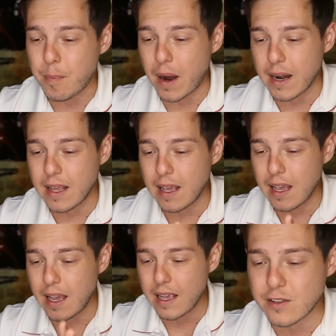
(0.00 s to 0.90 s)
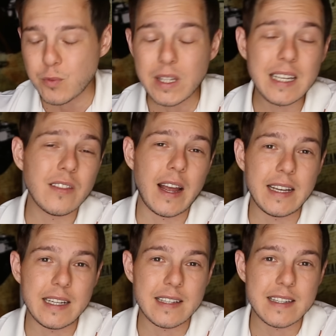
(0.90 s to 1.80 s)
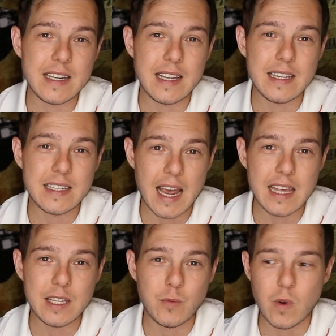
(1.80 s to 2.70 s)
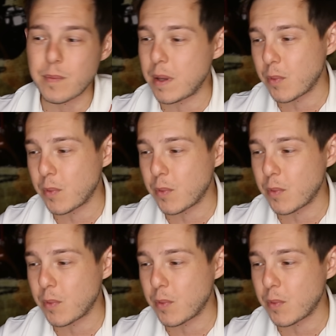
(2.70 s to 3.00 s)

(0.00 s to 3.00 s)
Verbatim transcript: but it's really enlightening to see exactly what